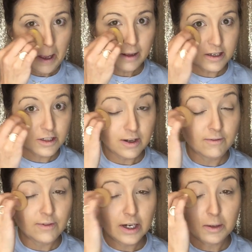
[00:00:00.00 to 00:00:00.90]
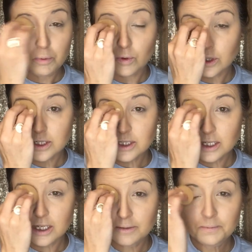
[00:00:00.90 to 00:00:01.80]
unless you have very porous
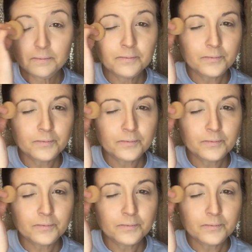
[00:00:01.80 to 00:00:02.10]
skin.